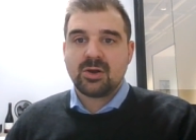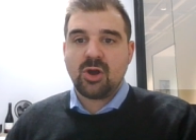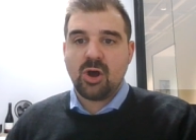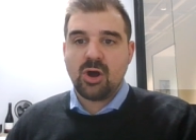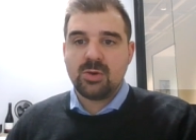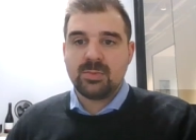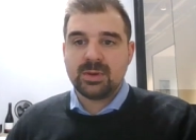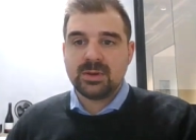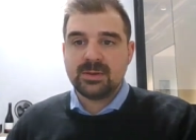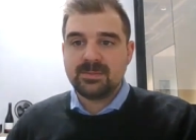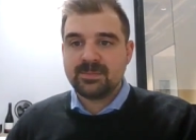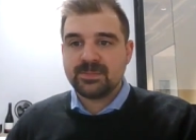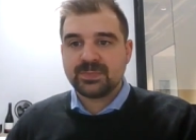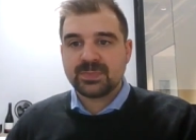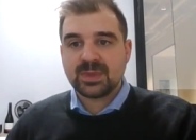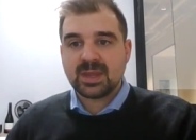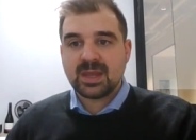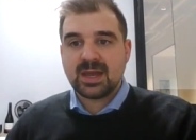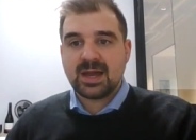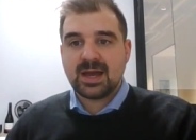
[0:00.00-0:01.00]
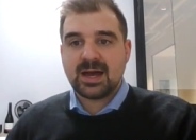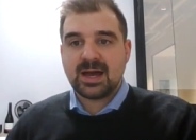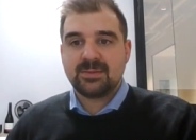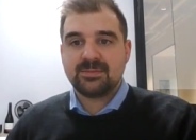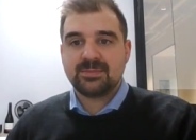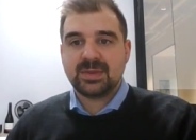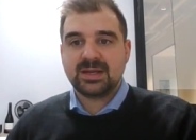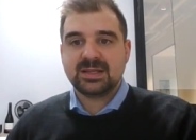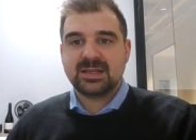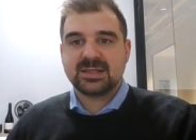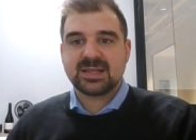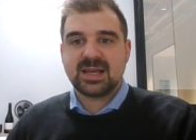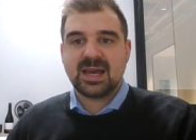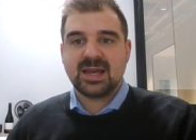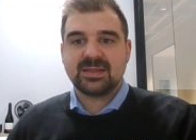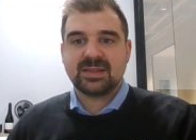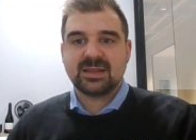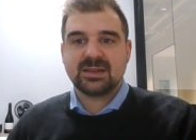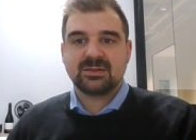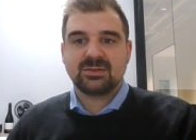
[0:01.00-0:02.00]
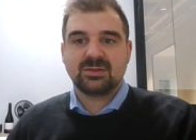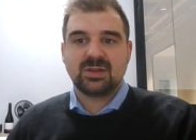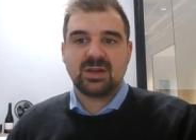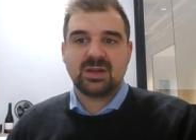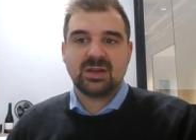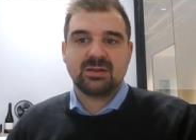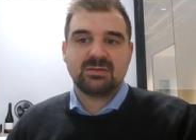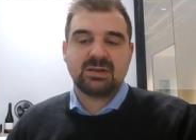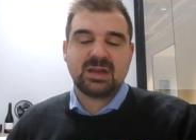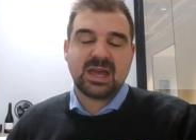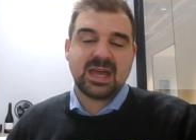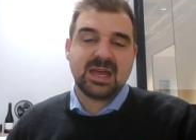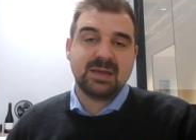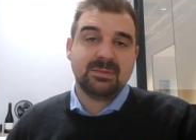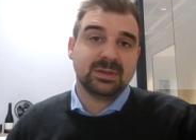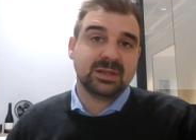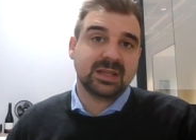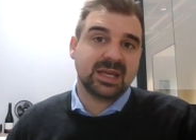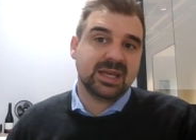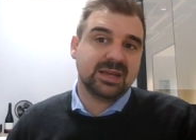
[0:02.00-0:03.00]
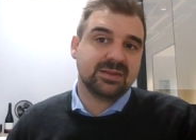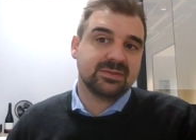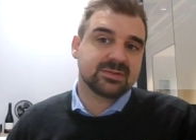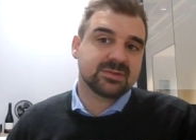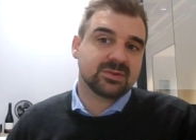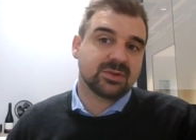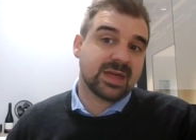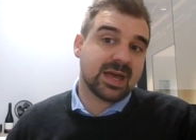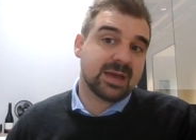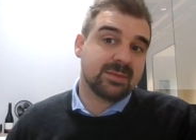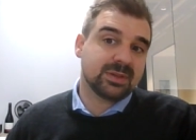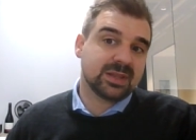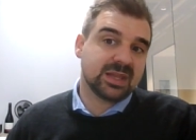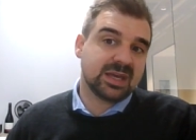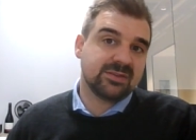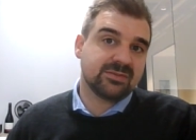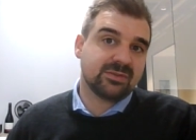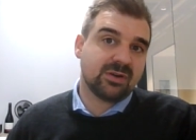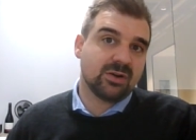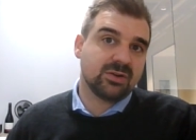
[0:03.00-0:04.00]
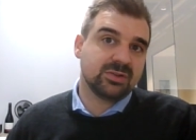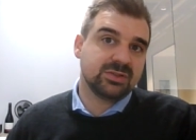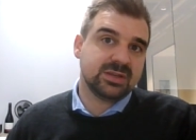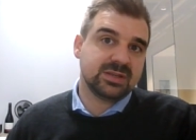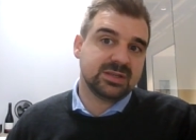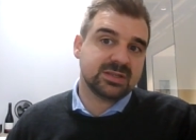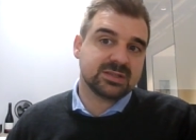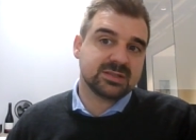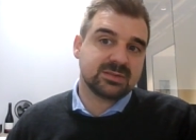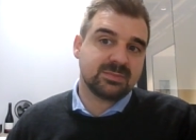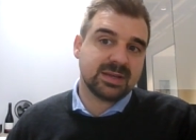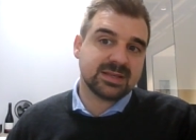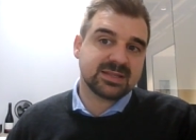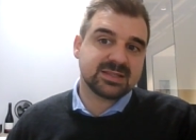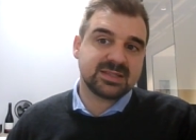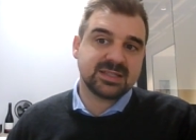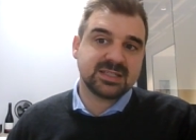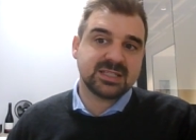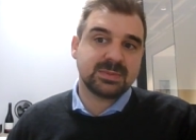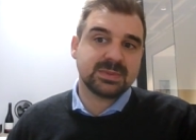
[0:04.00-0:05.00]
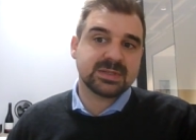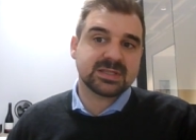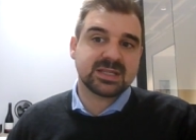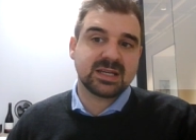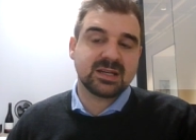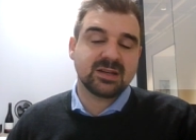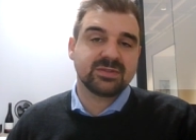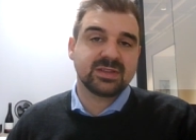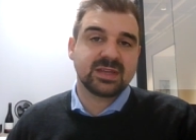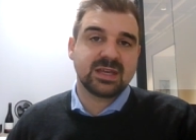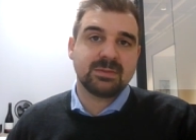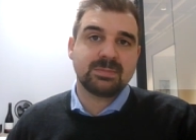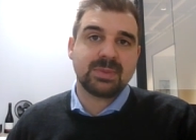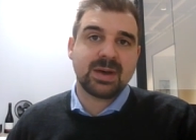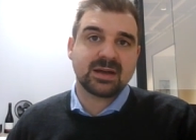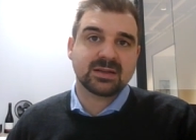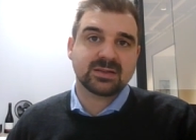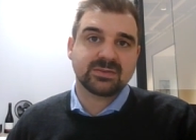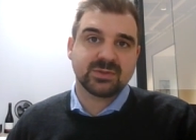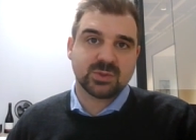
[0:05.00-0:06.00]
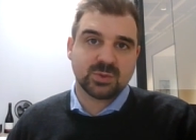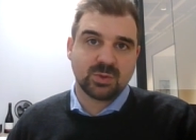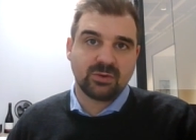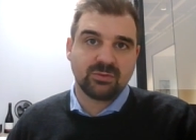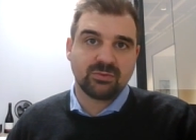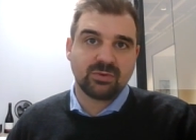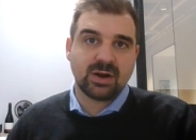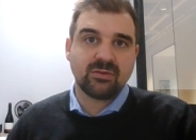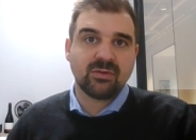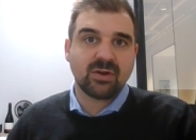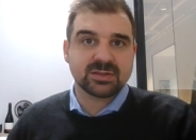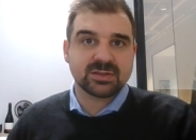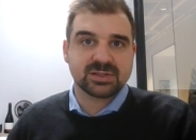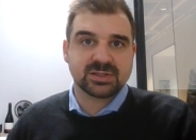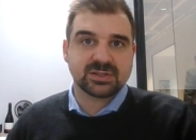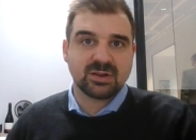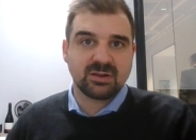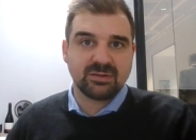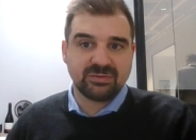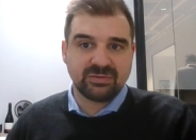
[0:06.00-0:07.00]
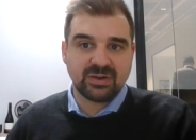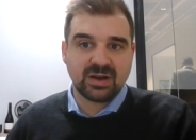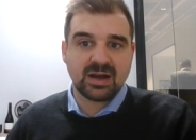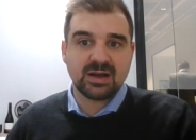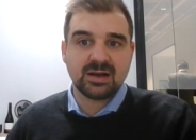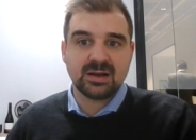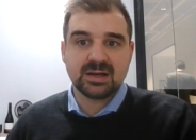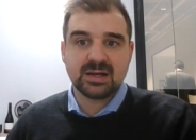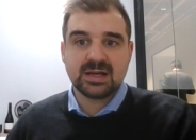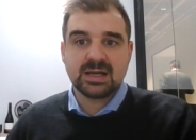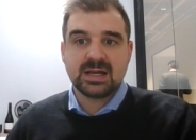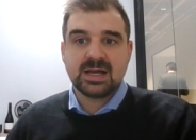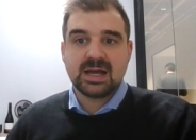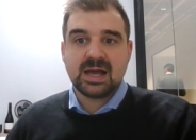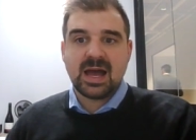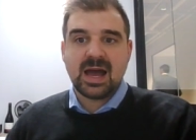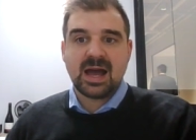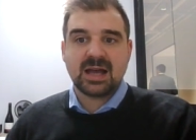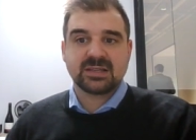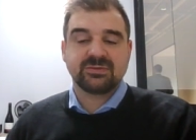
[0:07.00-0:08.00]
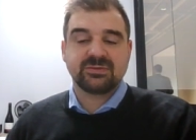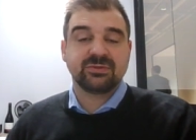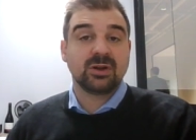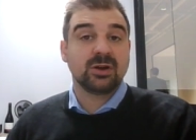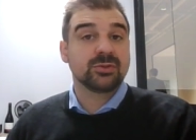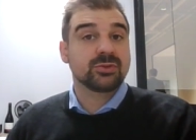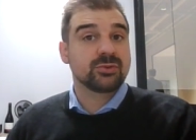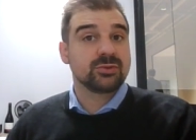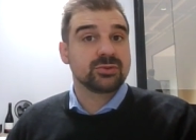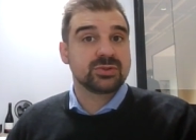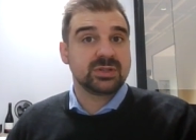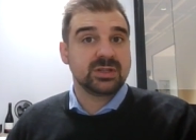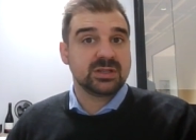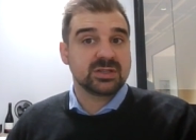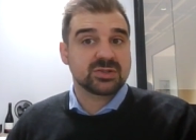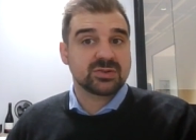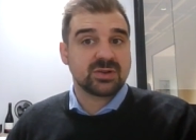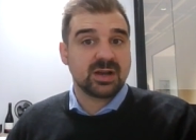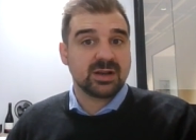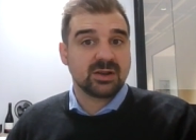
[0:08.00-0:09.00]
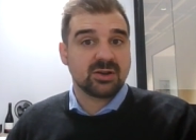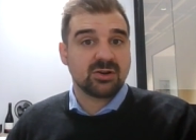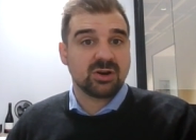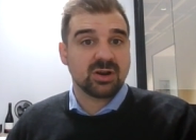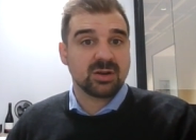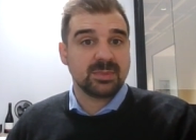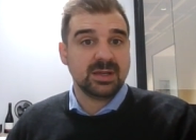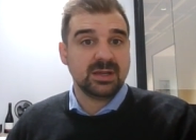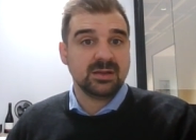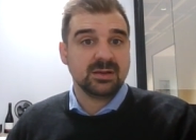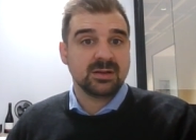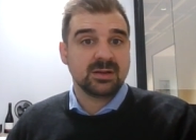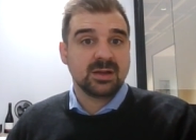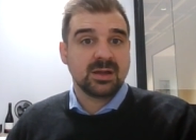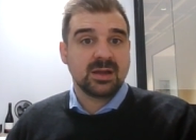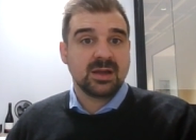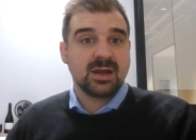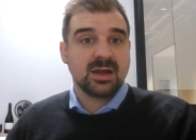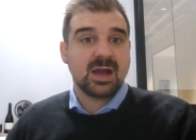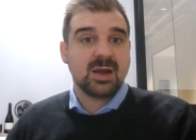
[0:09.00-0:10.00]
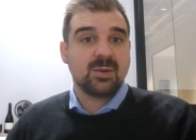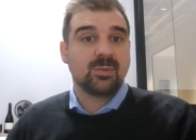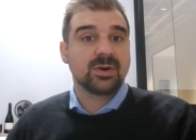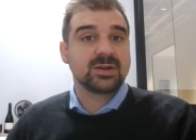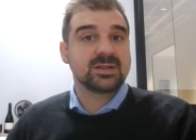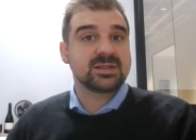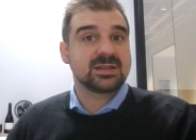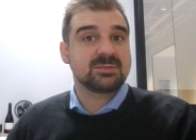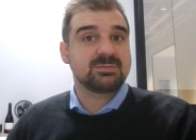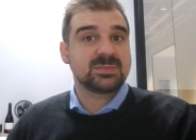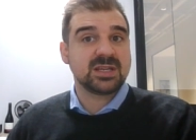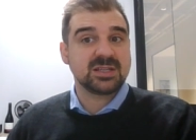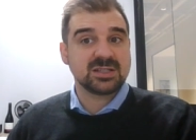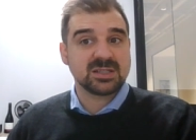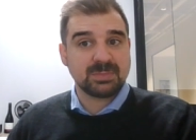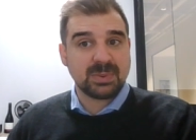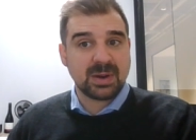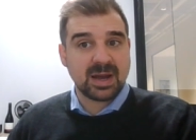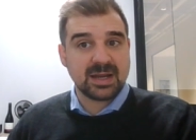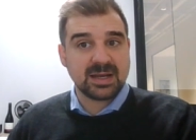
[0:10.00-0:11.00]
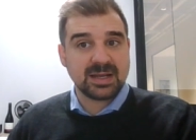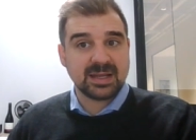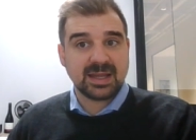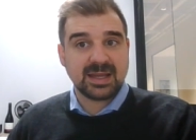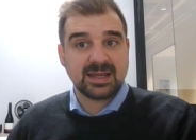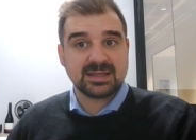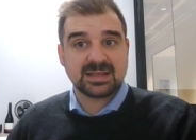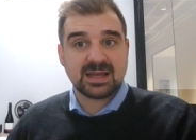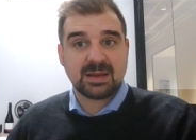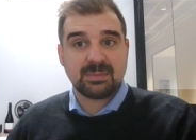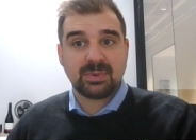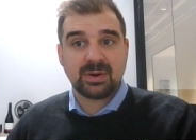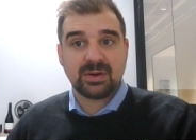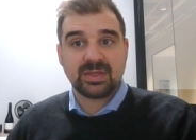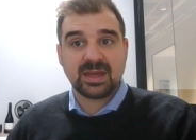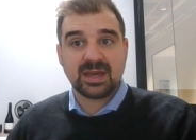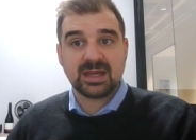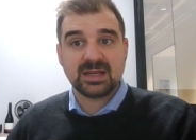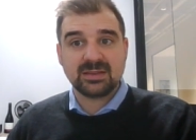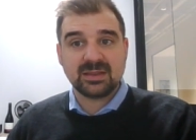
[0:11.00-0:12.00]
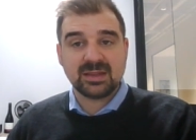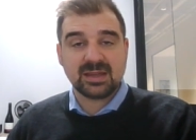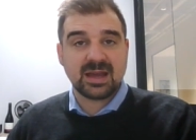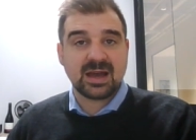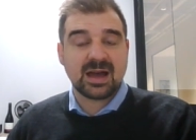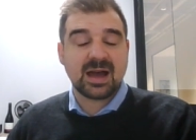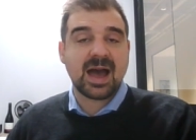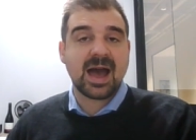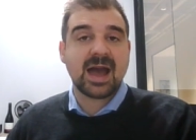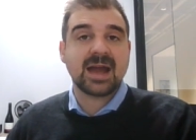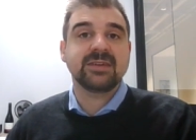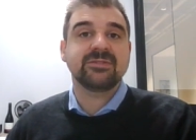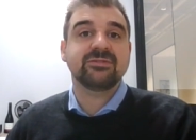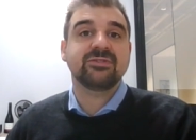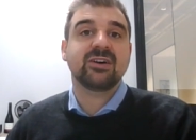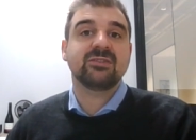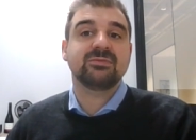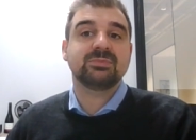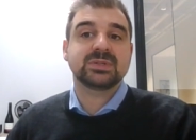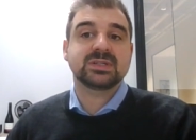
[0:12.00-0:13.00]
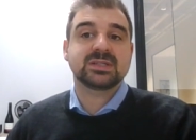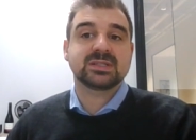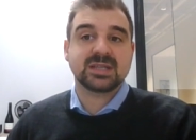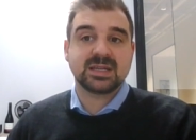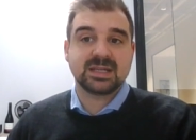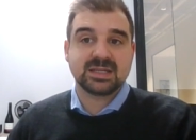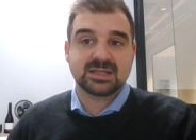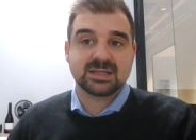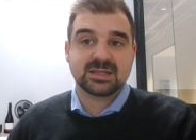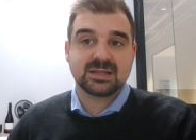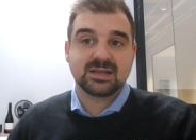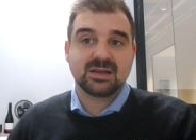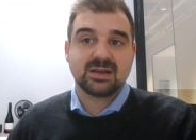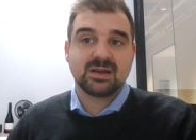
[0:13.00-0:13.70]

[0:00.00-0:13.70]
Comyn, um, and he's saying that he believes, or they believe, only about sixty percent of the impact of the twelve rate rises so far has flowed through to the Australian economy. And what he's anticipating is that by the end of the year, 85%